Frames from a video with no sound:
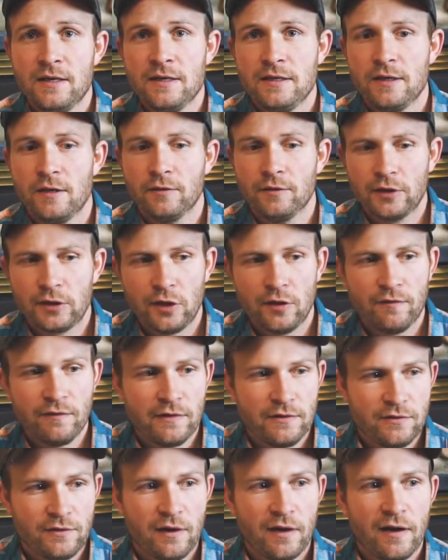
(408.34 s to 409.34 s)
look over
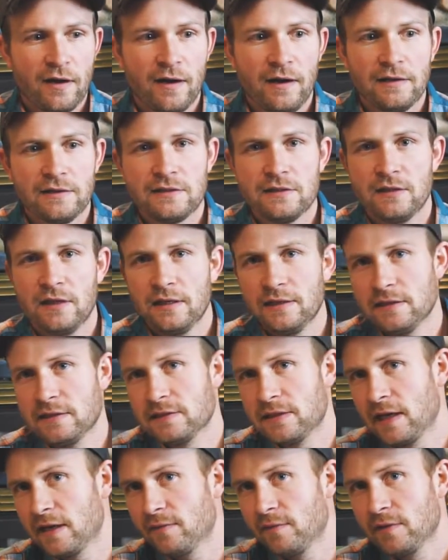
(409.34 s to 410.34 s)
the draw odds and
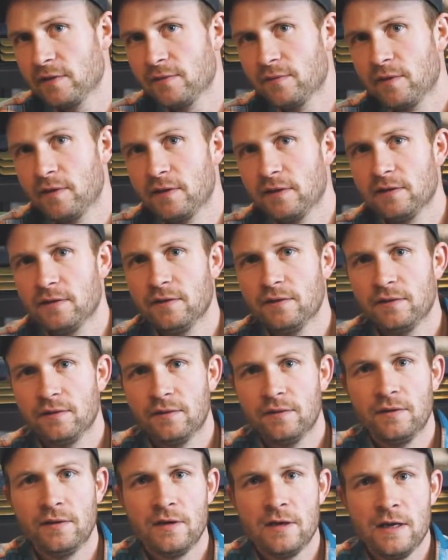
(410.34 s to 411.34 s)
decide what you want to do.
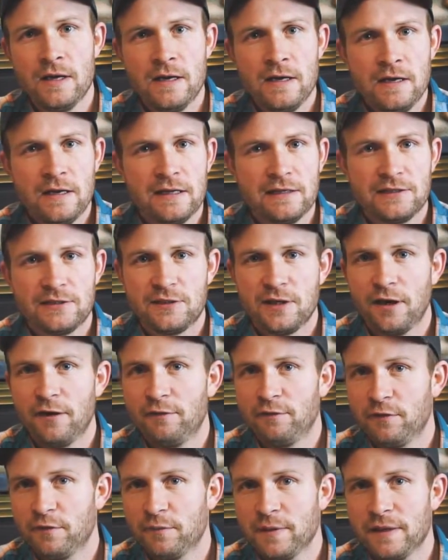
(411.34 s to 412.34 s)
It's
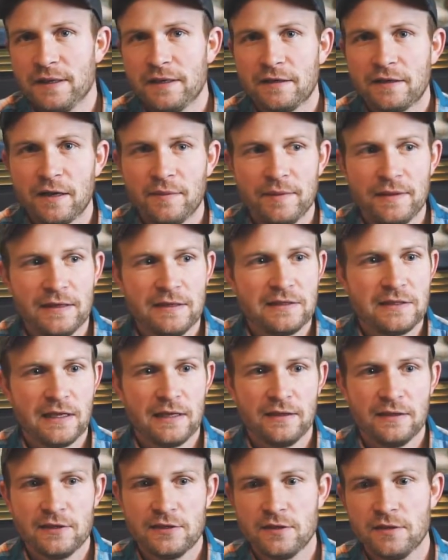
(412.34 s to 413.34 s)
tough for me to come in and say
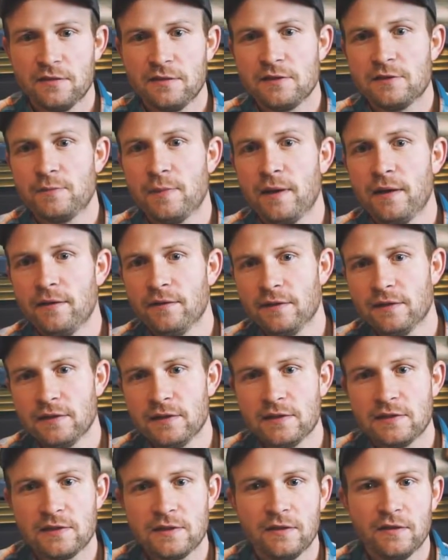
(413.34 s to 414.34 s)
this unit's better than
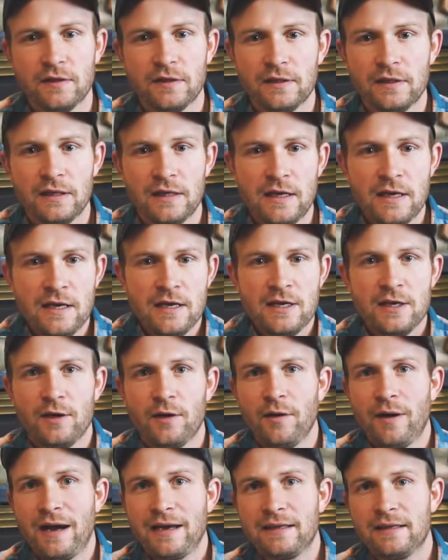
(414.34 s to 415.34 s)
this unit.
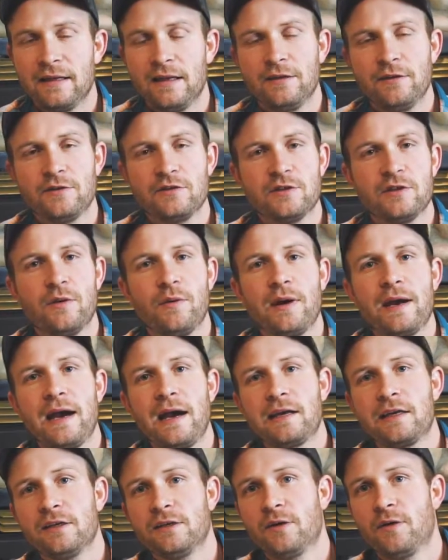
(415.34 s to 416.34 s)
There's no way
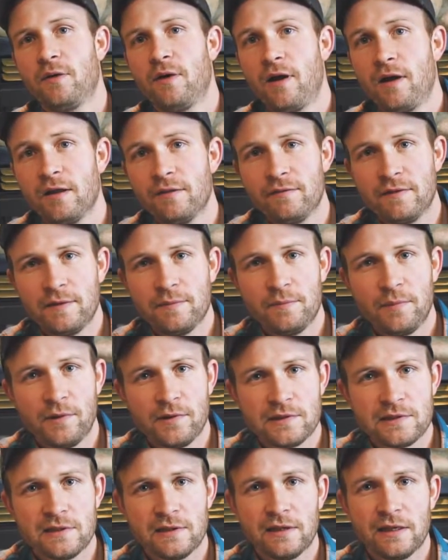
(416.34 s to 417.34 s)
I can know all of them
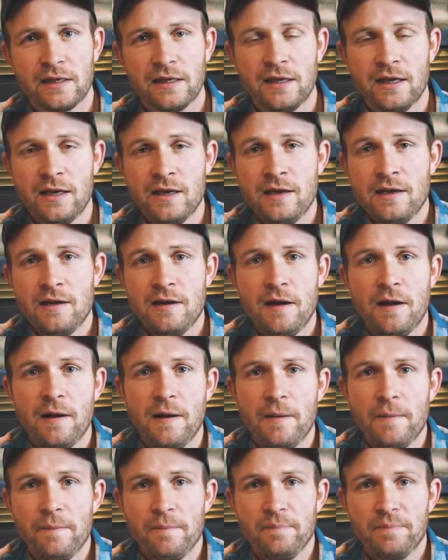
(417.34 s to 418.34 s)
personally,
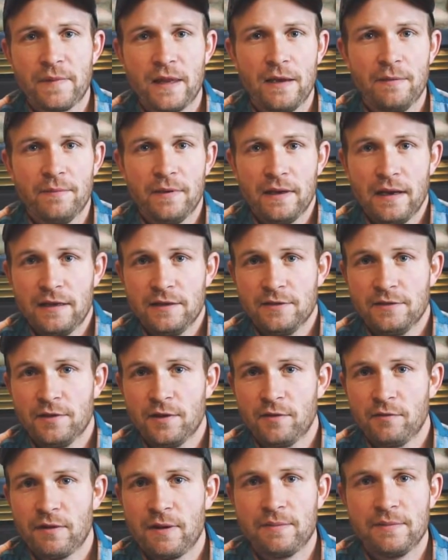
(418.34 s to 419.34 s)
but I do
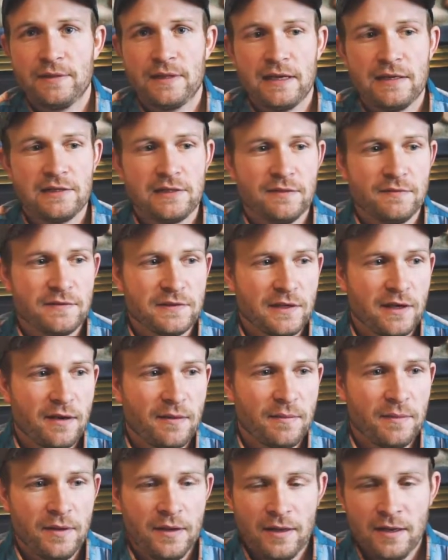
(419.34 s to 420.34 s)
know the reputation of
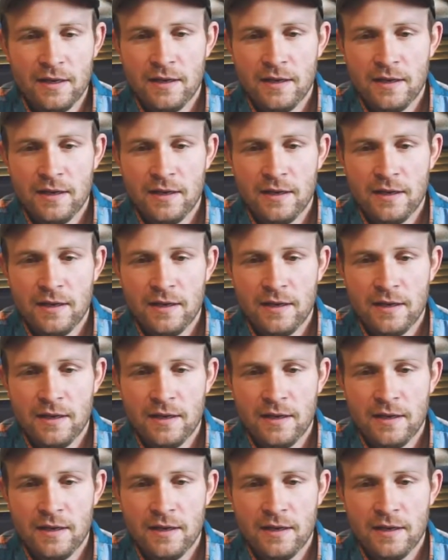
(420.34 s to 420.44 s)
some.